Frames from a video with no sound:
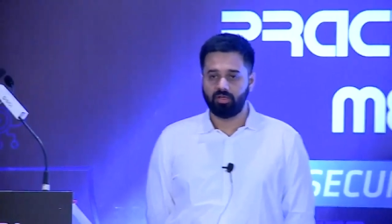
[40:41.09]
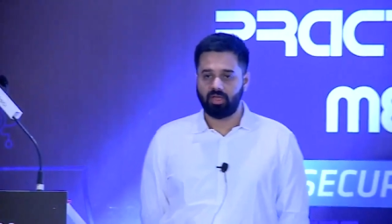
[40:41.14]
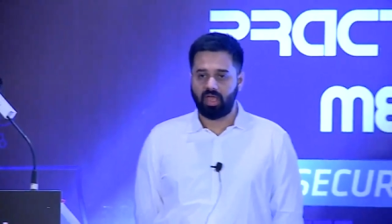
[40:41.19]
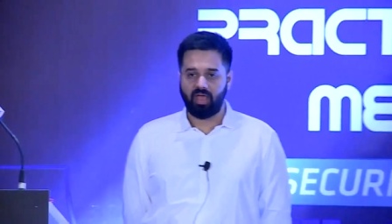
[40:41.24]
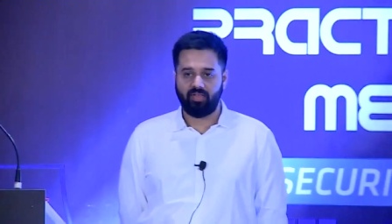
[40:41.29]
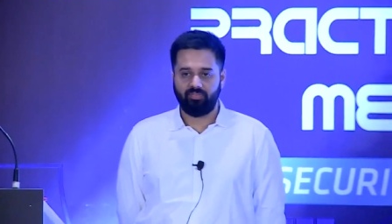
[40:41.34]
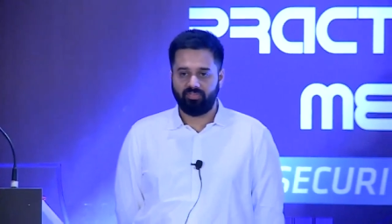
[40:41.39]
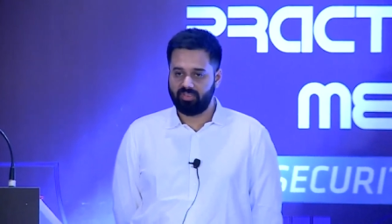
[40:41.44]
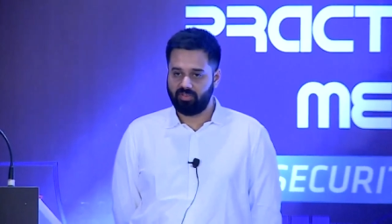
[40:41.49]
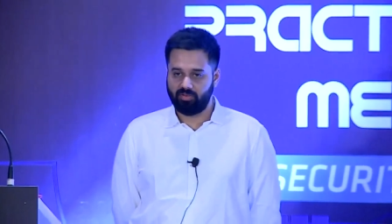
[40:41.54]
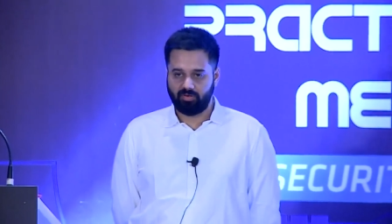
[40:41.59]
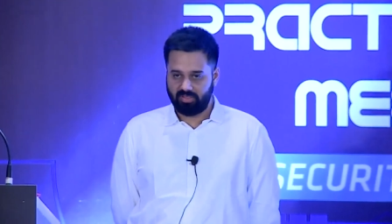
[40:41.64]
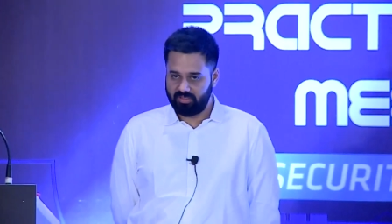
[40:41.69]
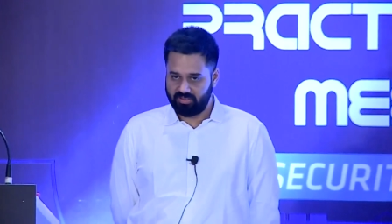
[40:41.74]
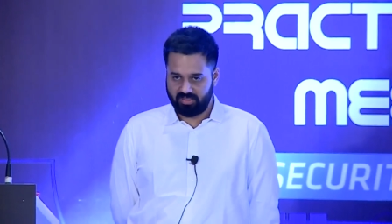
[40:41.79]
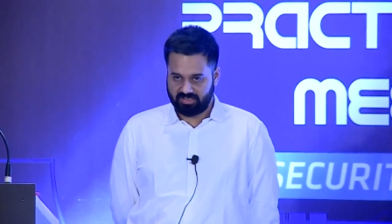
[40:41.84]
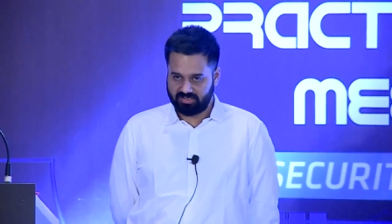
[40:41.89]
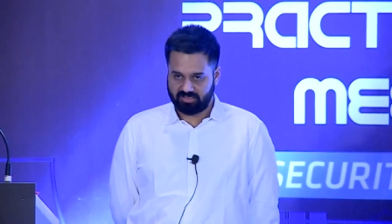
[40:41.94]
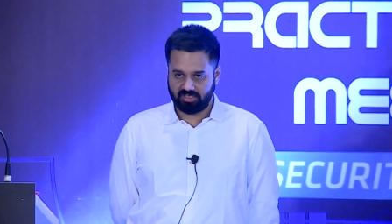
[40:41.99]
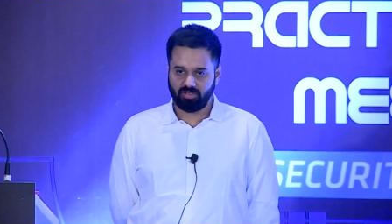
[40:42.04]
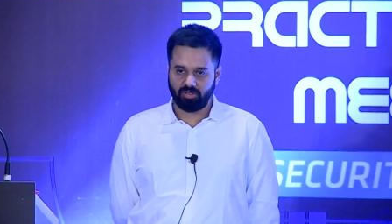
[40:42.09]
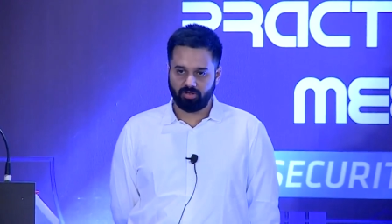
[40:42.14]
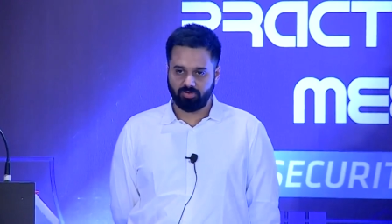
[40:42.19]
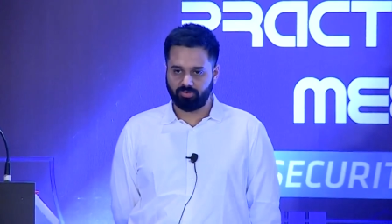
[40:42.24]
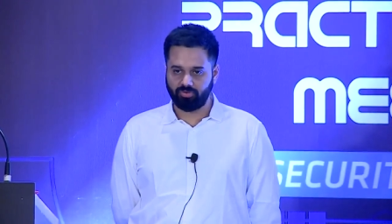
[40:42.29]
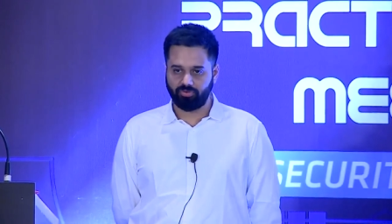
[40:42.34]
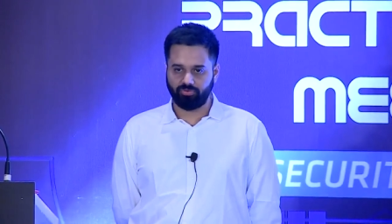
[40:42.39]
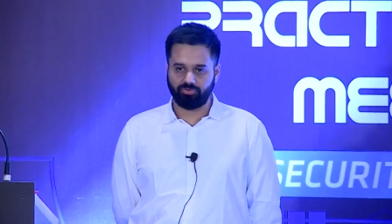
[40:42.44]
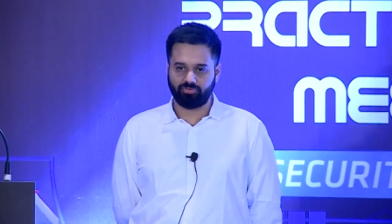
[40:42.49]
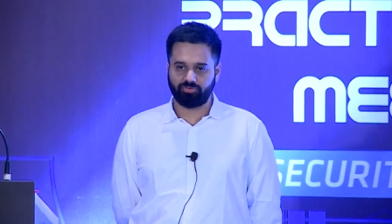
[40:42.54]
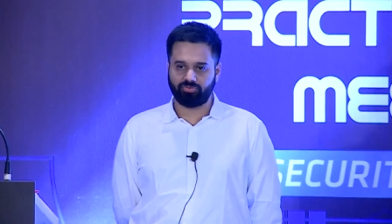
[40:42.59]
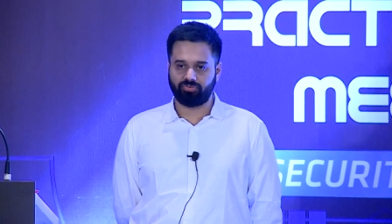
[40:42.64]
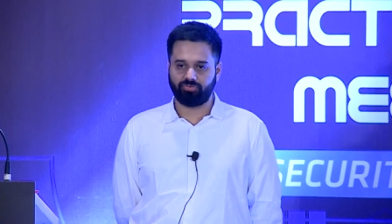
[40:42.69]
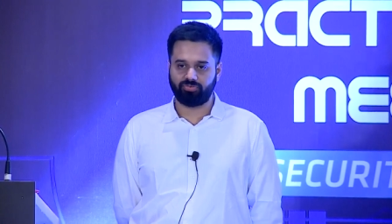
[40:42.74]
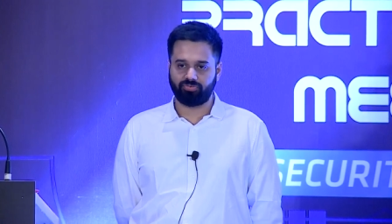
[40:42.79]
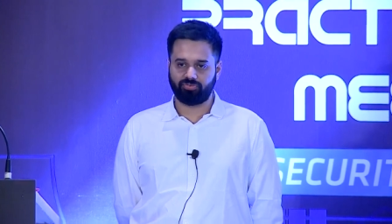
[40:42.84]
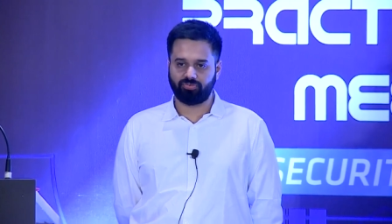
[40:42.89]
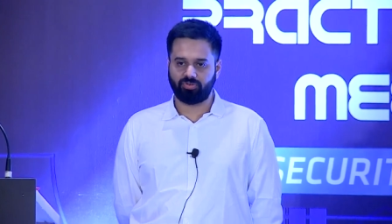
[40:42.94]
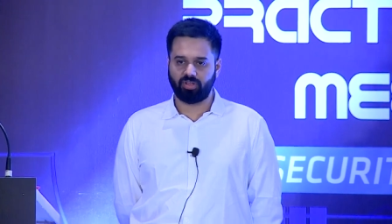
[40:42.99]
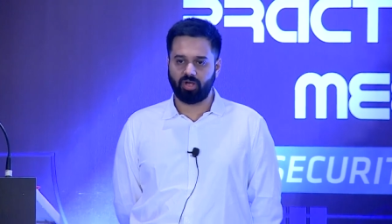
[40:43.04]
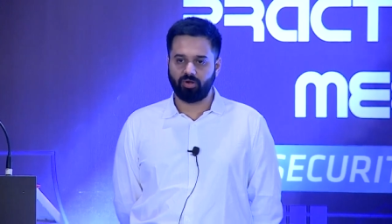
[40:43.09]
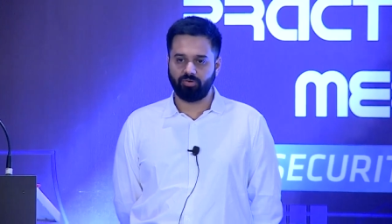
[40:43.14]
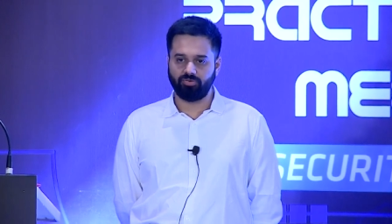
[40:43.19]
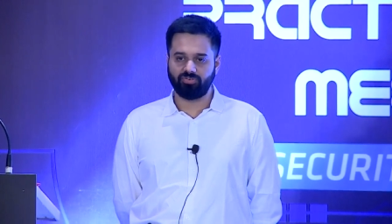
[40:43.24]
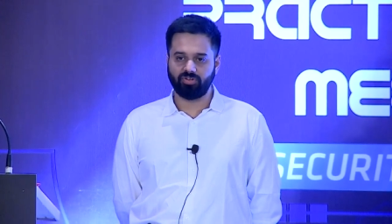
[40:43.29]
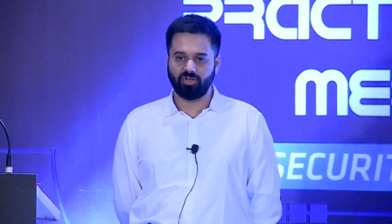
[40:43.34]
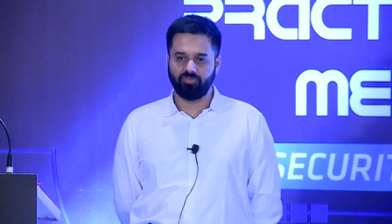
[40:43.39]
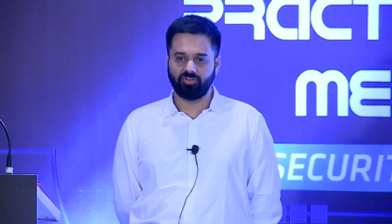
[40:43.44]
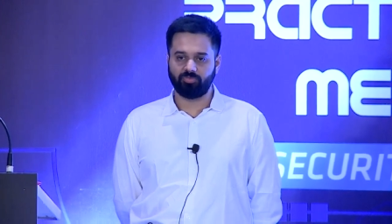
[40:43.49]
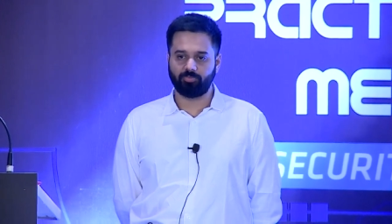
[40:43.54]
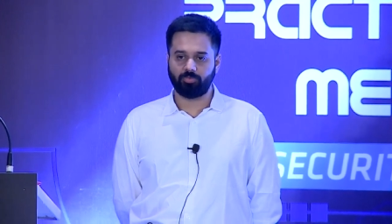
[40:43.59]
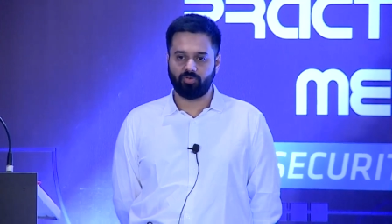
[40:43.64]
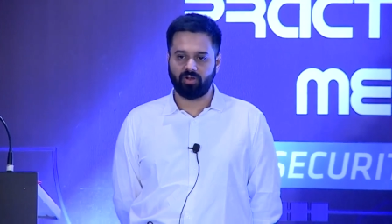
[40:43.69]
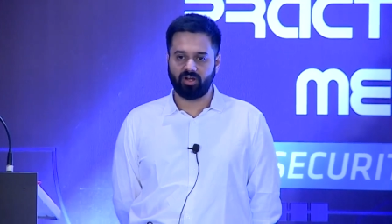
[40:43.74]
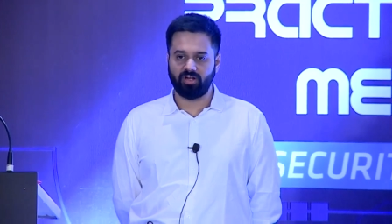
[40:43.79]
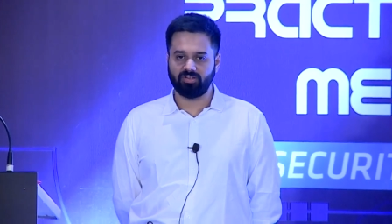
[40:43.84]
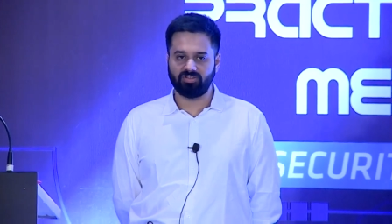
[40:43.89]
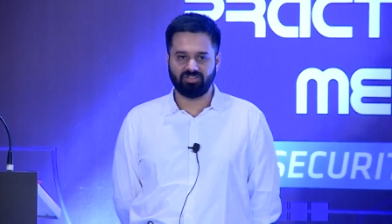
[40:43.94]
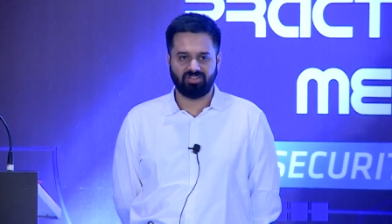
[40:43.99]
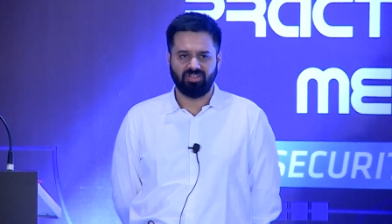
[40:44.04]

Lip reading: and they're still on those cloud service providers.